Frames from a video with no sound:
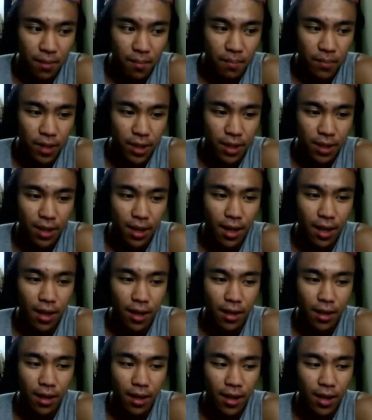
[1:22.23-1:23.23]
but
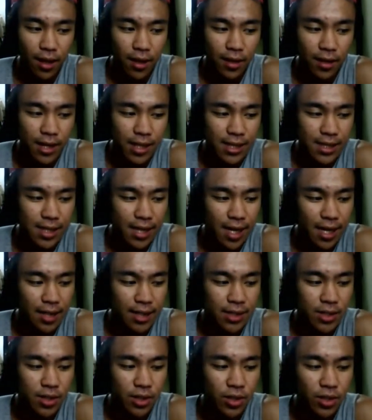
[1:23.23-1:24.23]
in this
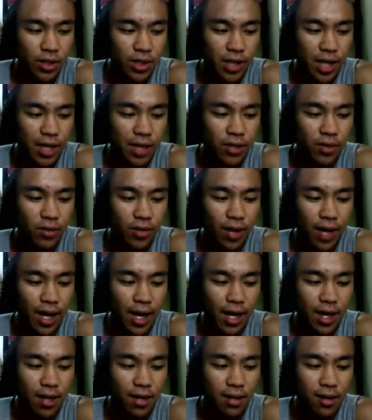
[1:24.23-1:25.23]
case you're trying to
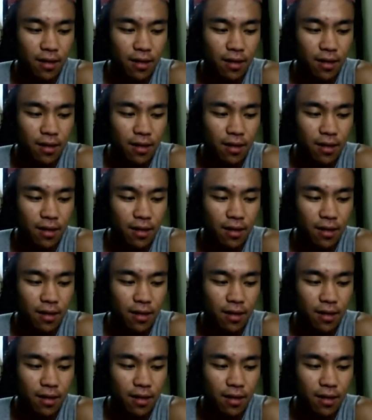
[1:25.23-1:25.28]
create